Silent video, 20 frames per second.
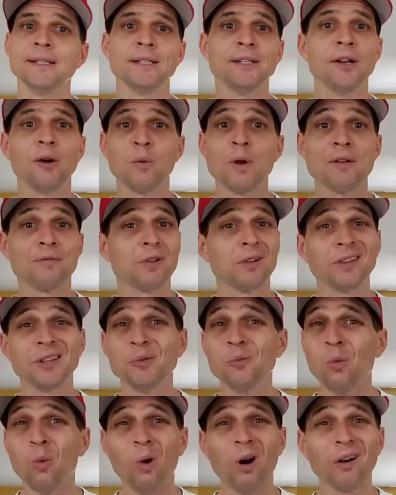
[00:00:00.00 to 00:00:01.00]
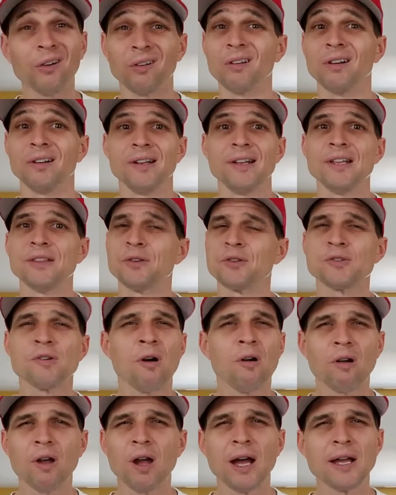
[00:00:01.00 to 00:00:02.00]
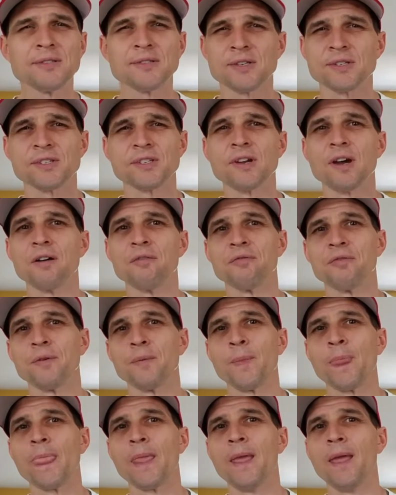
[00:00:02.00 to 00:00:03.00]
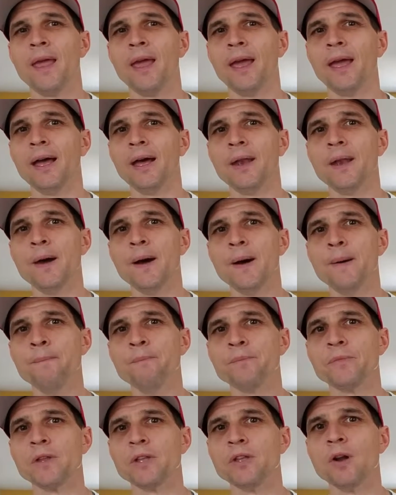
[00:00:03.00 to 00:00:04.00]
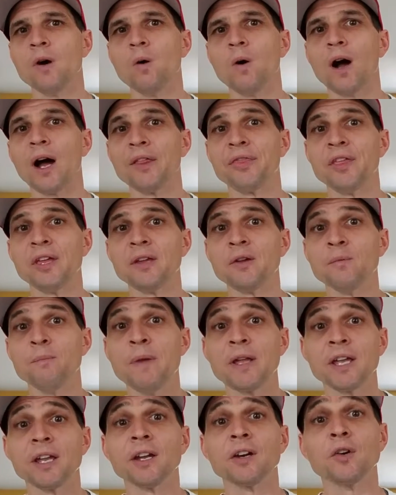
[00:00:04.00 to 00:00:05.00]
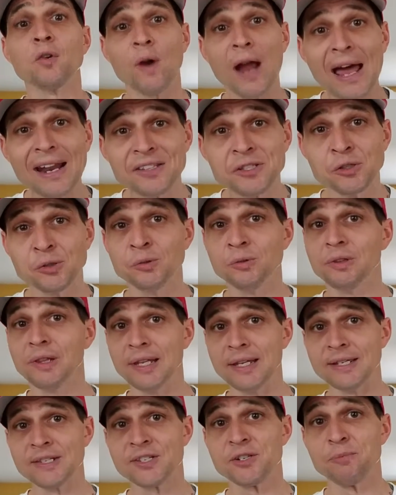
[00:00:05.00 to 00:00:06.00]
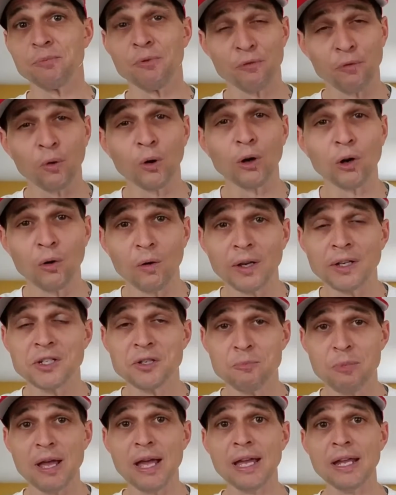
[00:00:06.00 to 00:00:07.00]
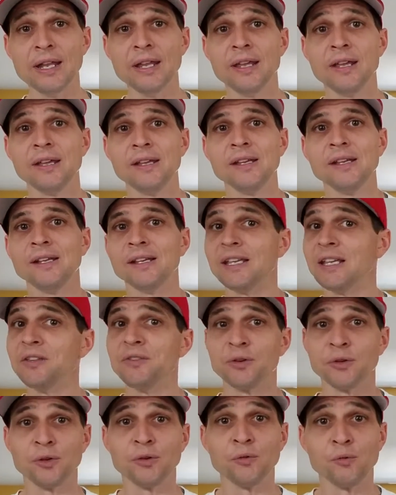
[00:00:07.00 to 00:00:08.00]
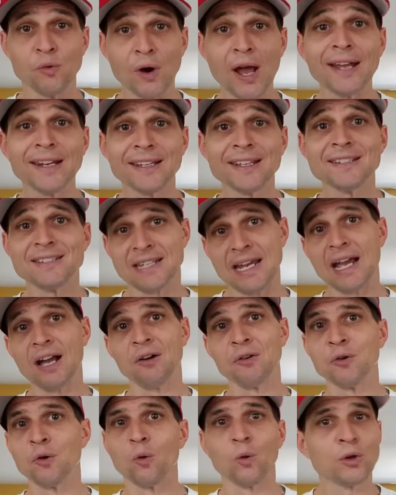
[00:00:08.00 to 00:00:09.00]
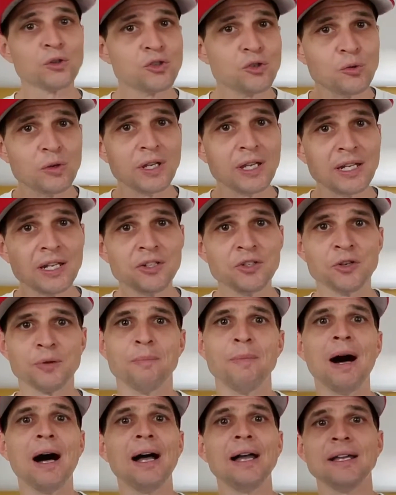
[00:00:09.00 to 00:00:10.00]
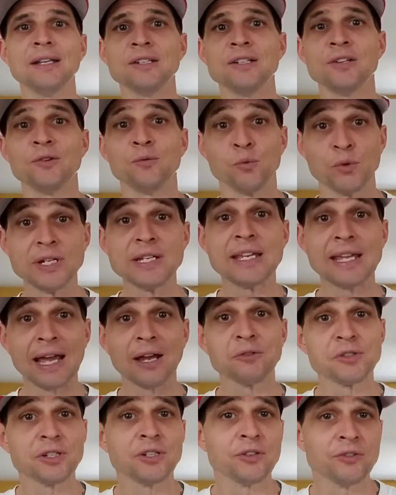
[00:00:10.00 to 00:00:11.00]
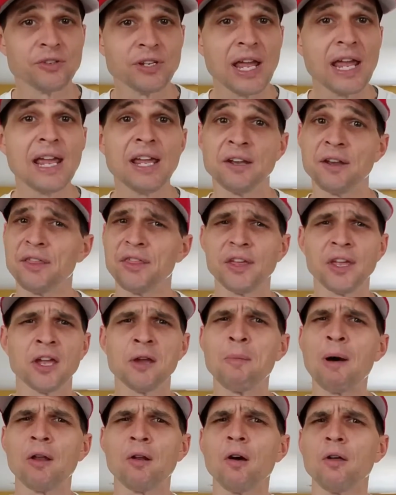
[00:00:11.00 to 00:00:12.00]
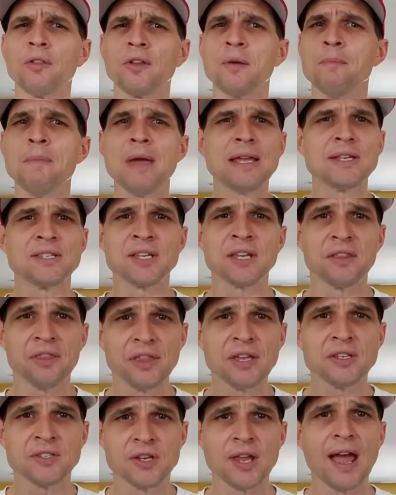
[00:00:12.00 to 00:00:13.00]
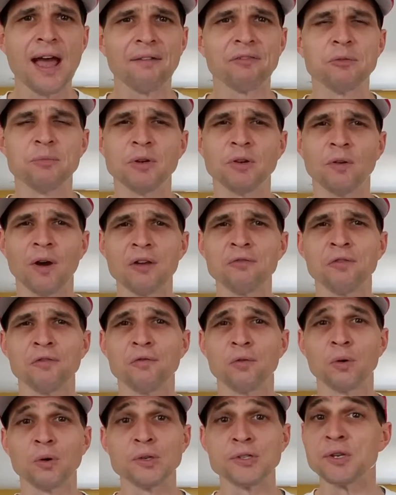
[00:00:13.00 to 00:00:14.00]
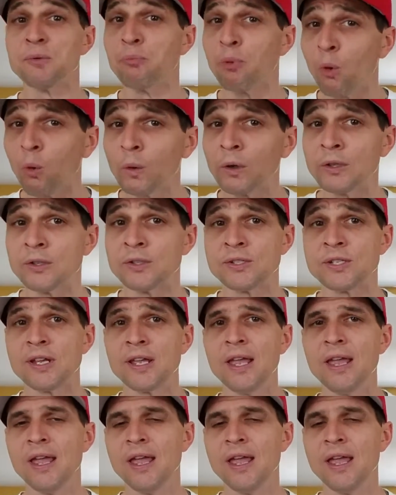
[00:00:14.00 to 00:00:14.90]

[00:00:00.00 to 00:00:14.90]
We have clean water. There's all kinds of stuff. And, I think making a gratitude list before going to bed, either writing it down or doing it in your mind and recounting your day and thinking about all the amazing things you have to be grateful for is important.